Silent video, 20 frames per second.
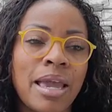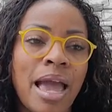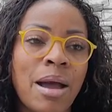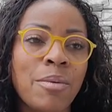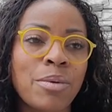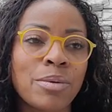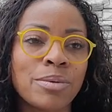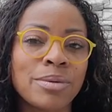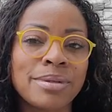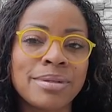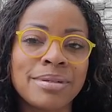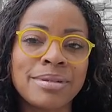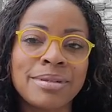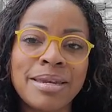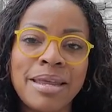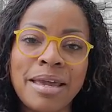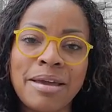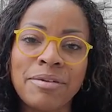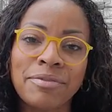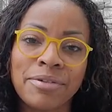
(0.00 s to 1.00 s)
I
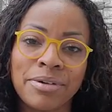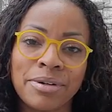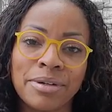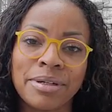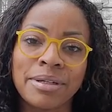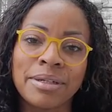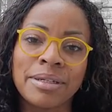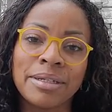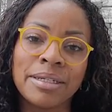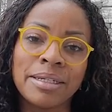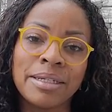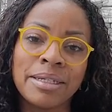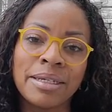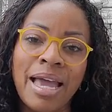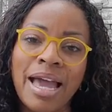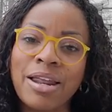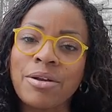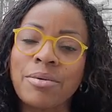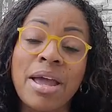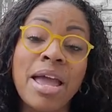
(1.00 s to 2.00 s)

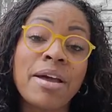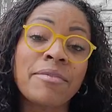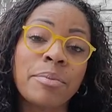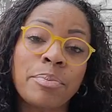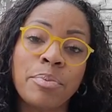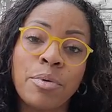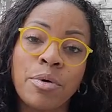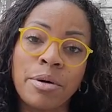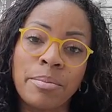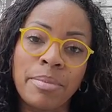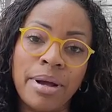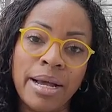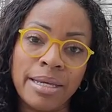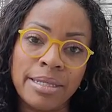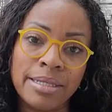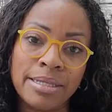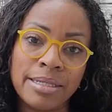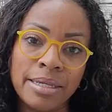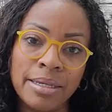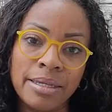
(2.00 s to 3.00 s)
don't have a poor
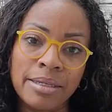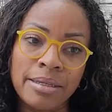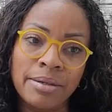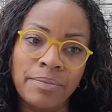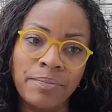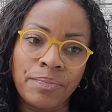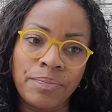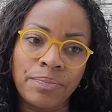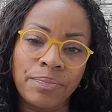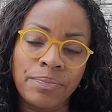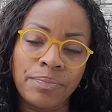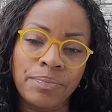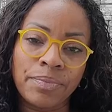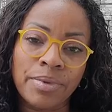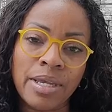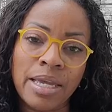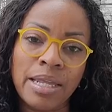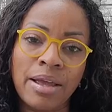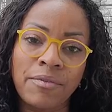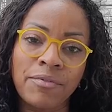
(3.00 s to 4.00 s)
mindset.
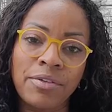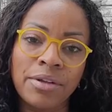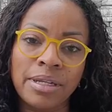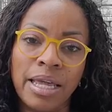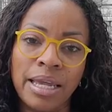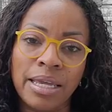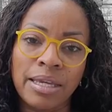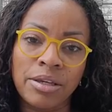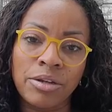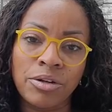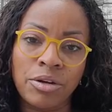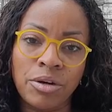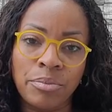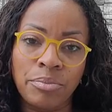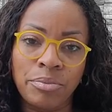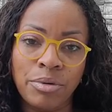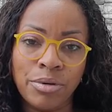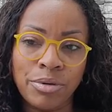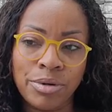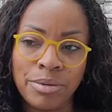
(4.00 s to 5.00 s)
And I feel like,
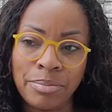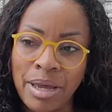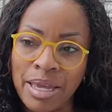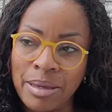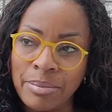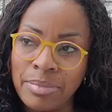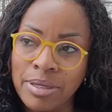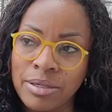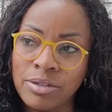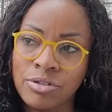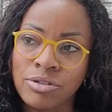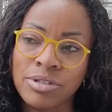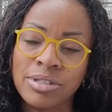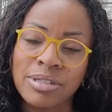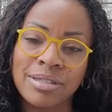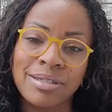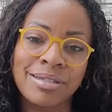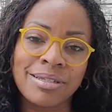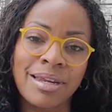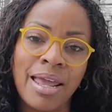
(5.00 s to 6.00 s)
broke might be just
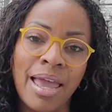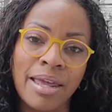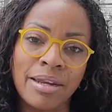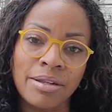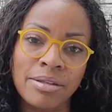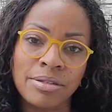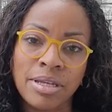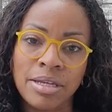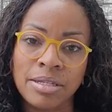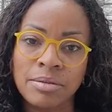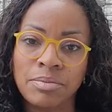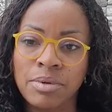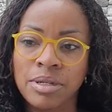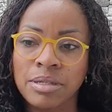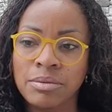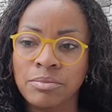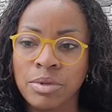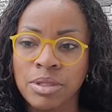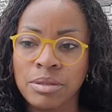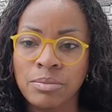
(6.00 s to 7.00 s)
a status. That's what
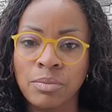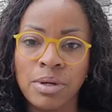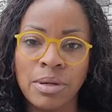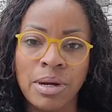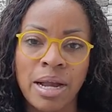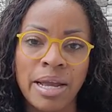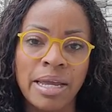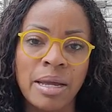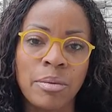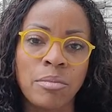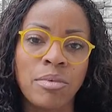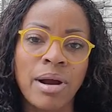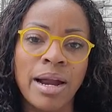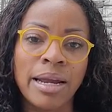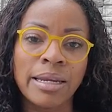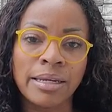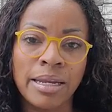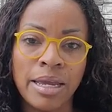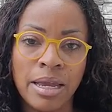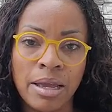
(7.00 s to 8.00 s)
where I am
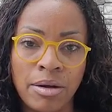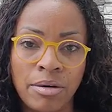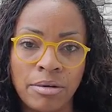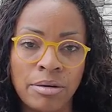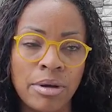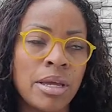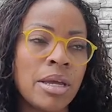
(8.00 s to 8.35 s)
right now.